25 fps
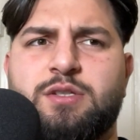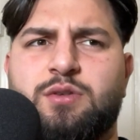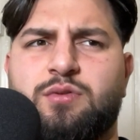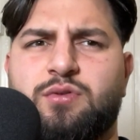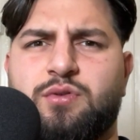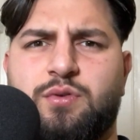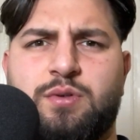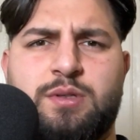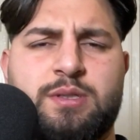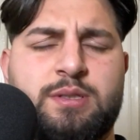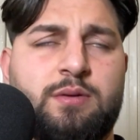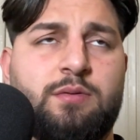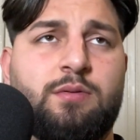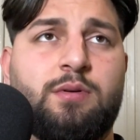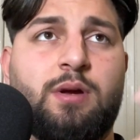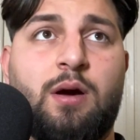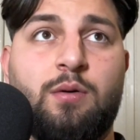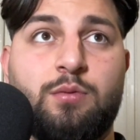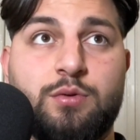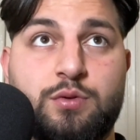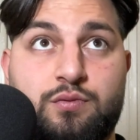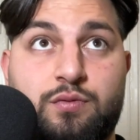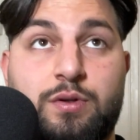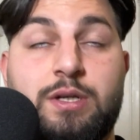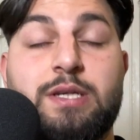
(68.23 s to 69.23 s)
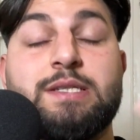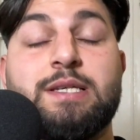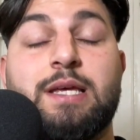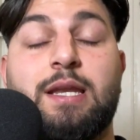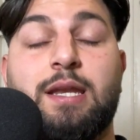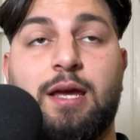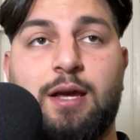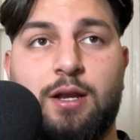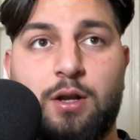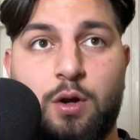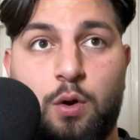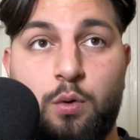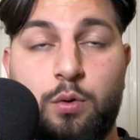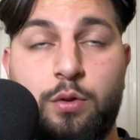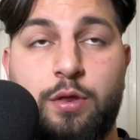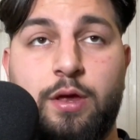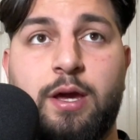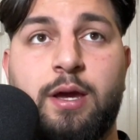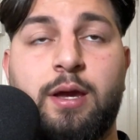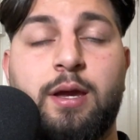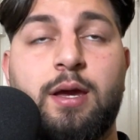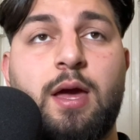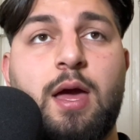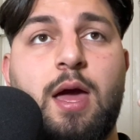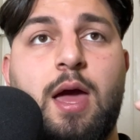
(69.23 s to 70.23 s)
I was reselling clothing.